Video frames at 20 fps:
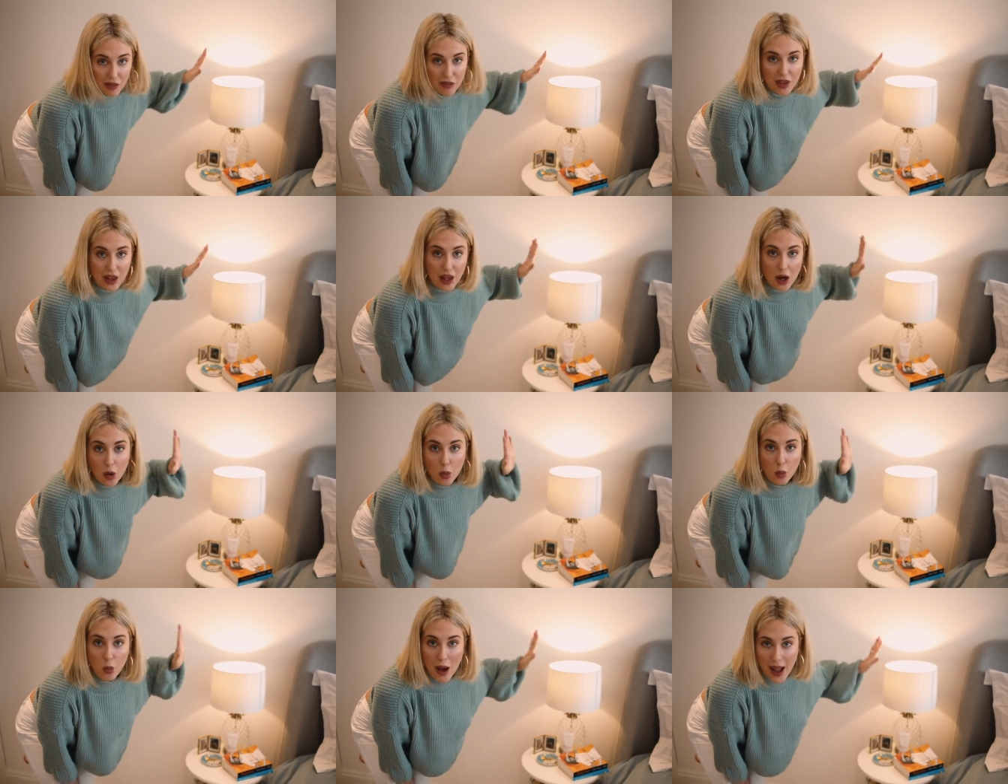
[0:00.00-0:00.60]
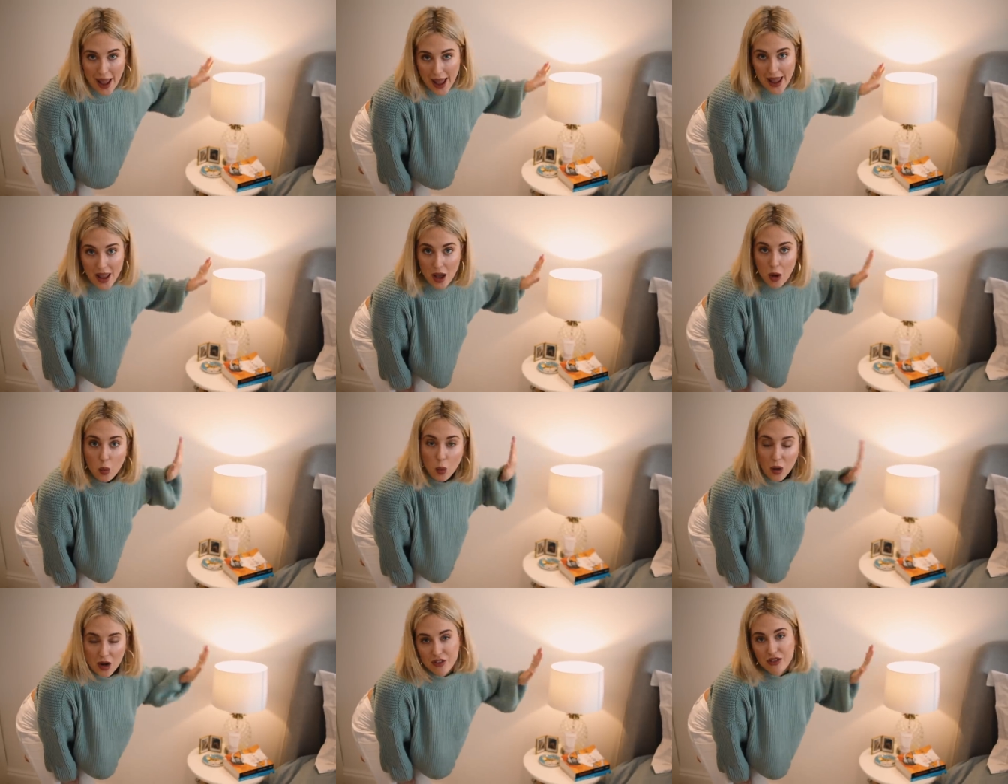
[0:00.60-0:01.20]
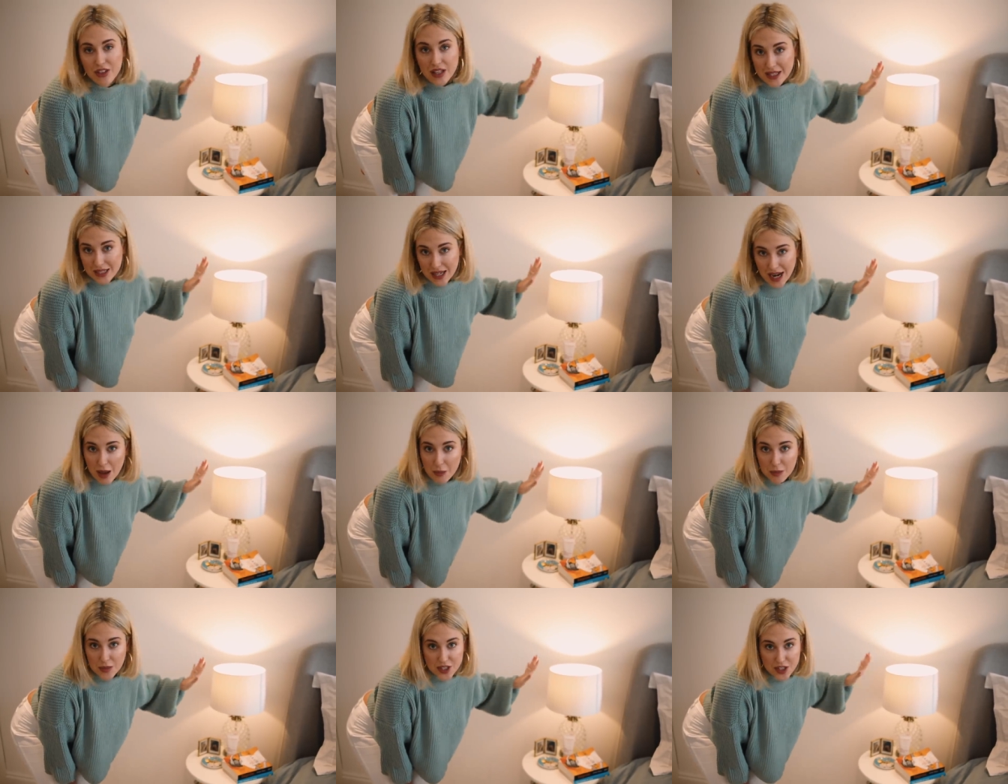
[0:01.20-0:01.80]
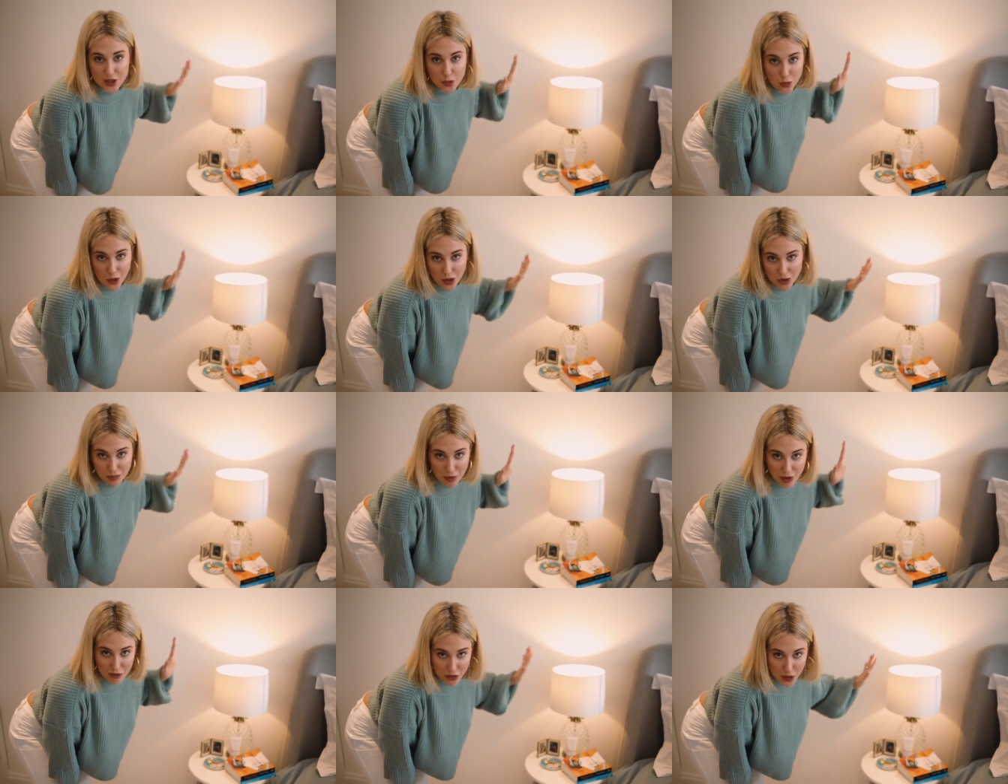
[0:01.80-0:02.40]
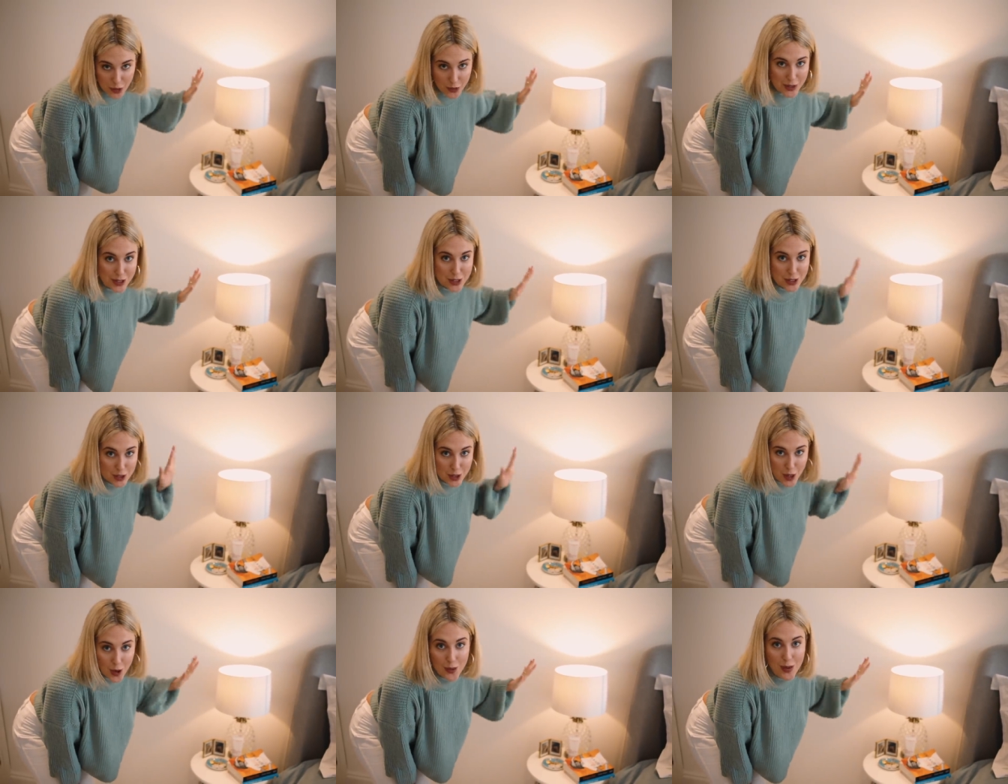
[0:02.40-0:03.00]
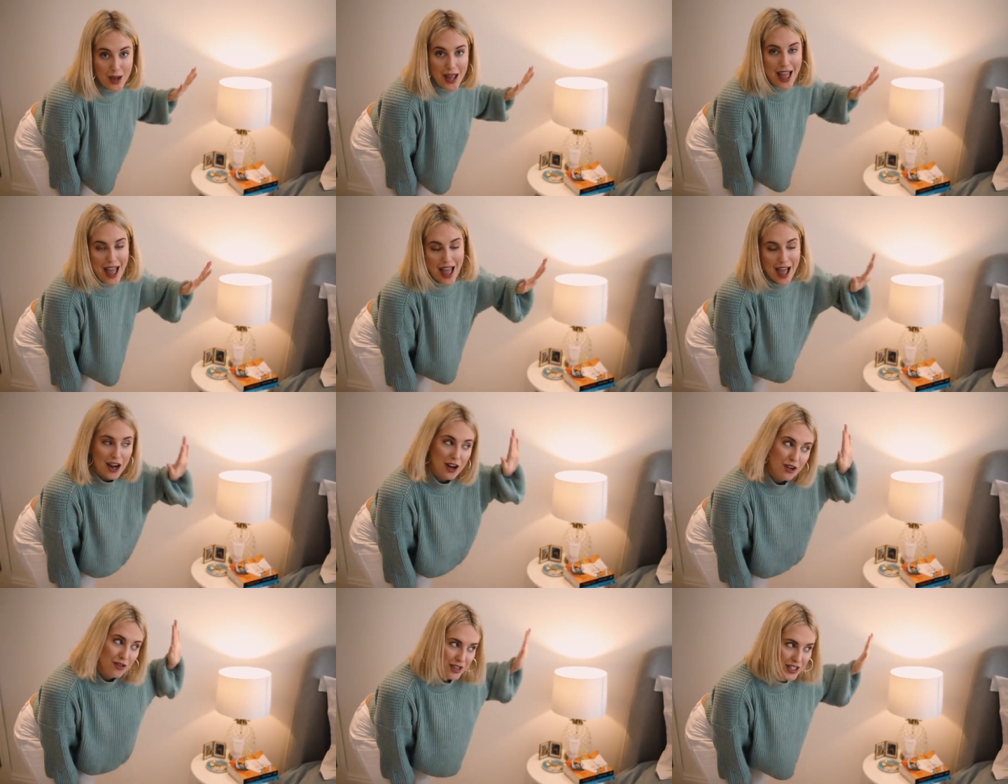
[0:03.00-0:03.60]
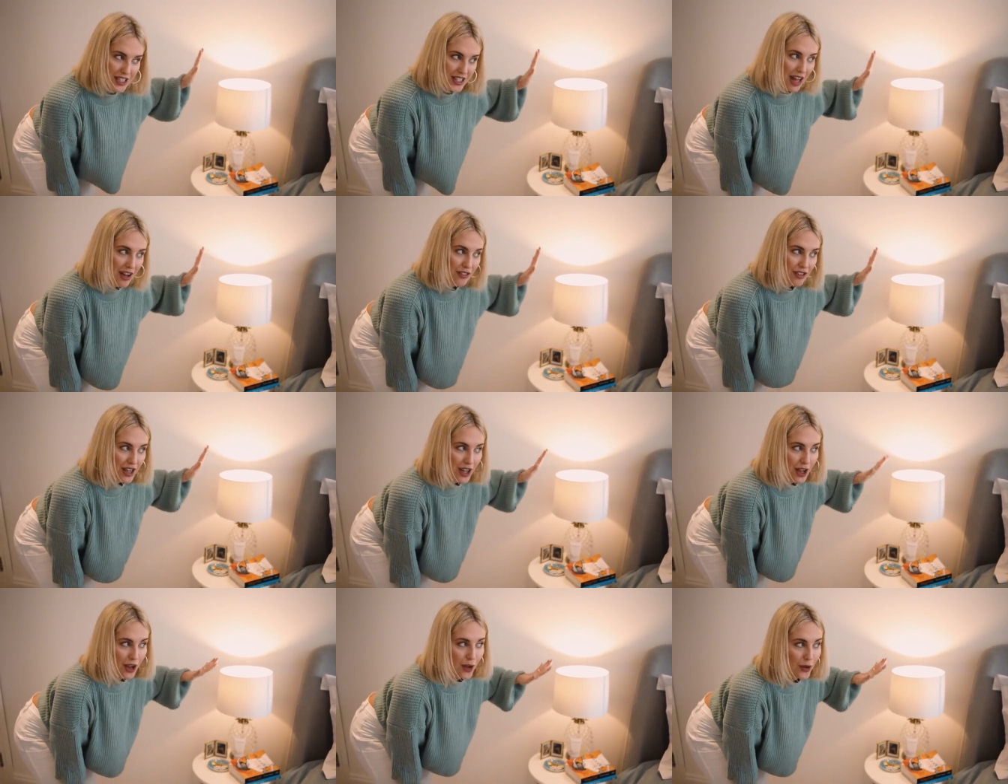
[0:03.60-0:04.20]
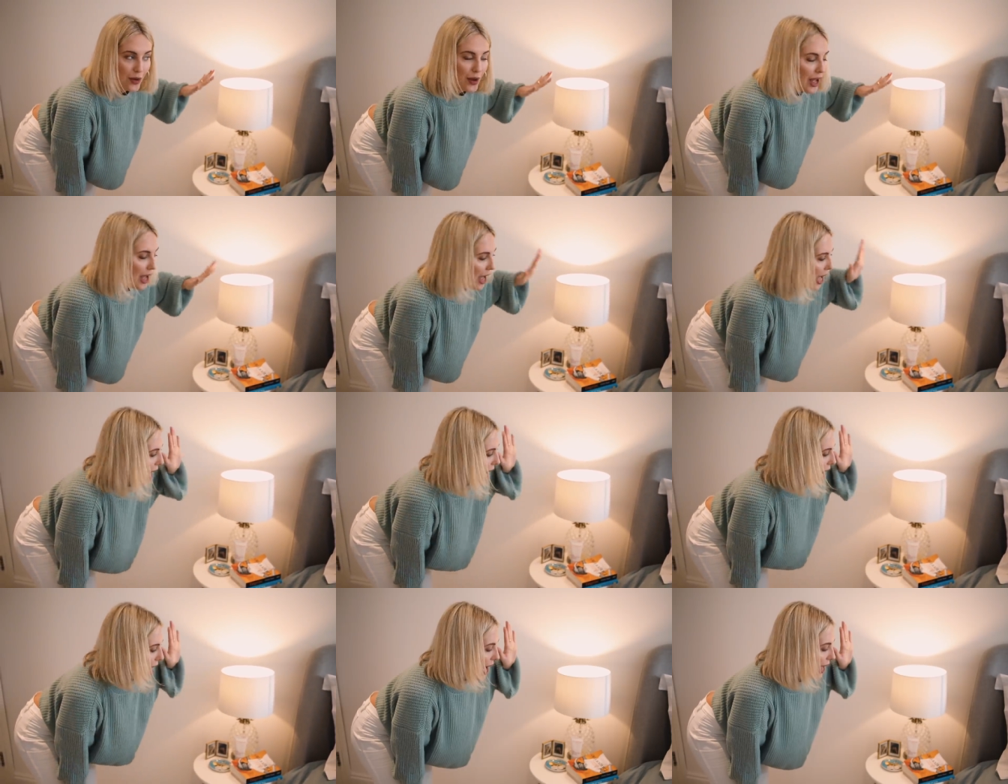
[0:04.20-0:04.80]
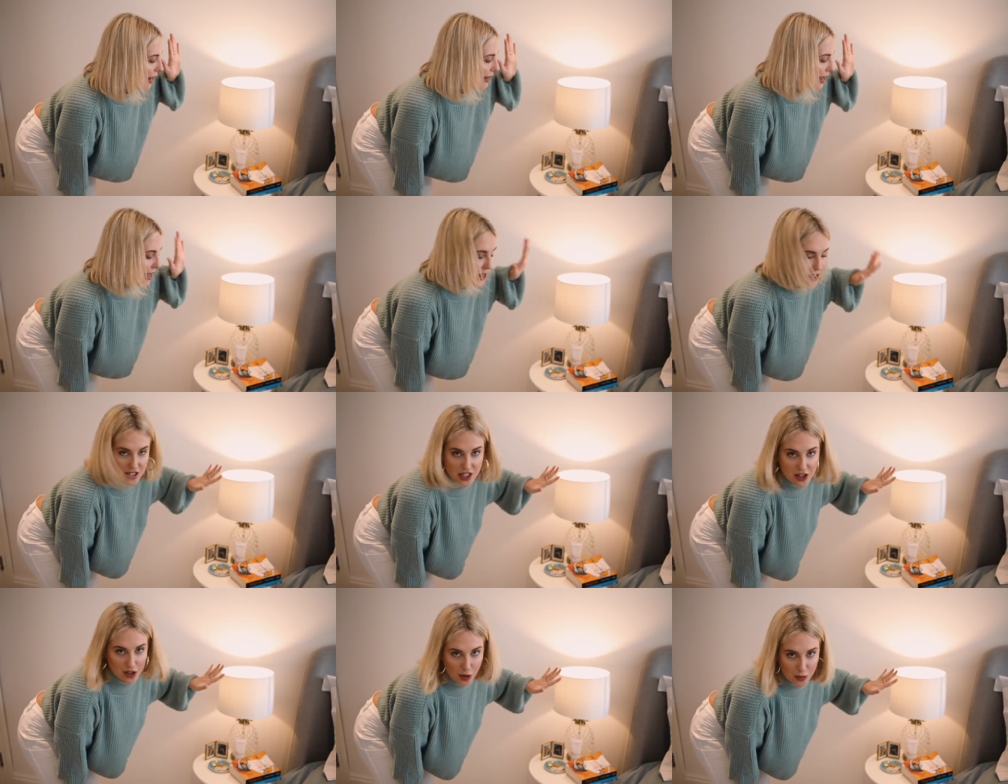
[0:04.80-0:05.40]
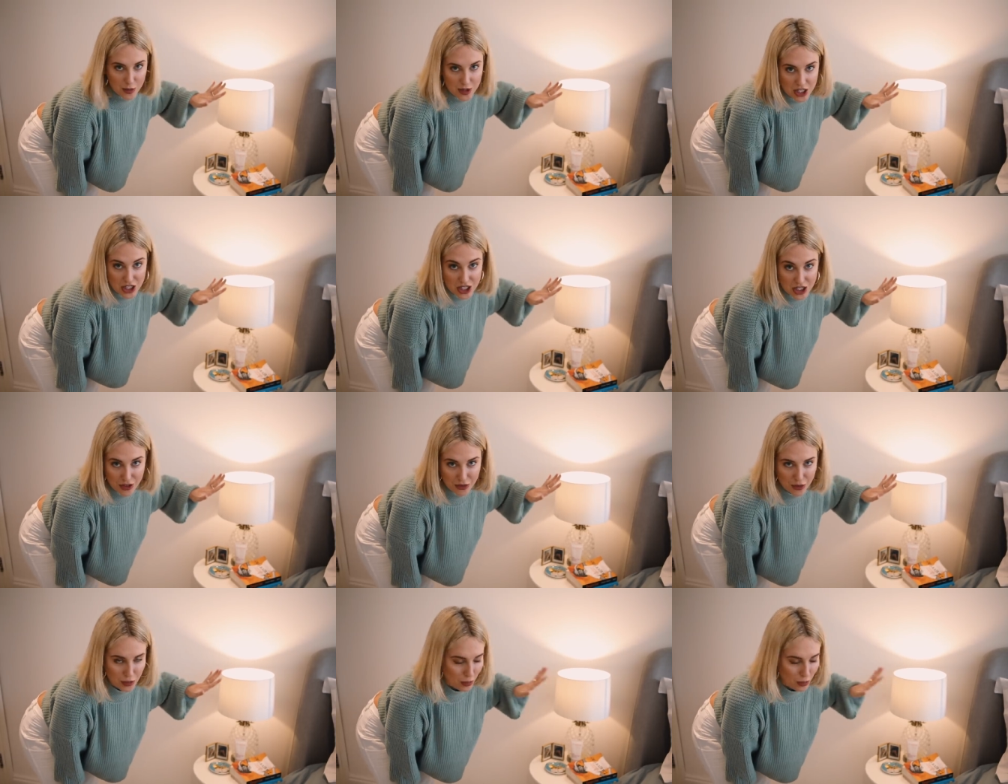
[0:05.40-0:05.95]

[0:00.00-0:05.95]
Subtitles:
giving away one of these lamps to one of my viewers, so head over to that video and enter the competition